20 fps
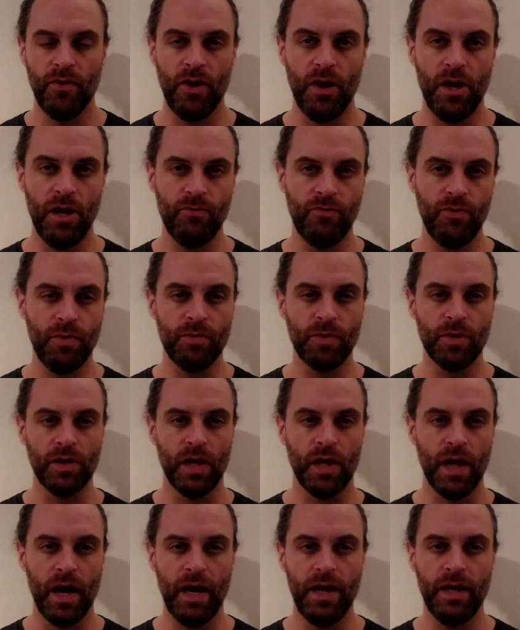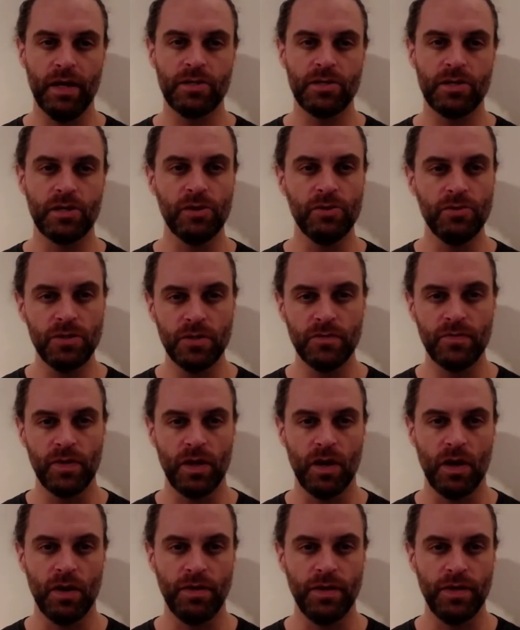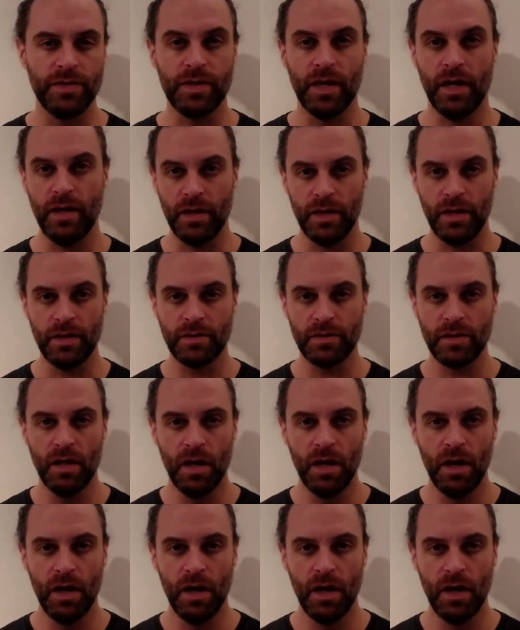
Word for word: And if we rely exclusively on these entities,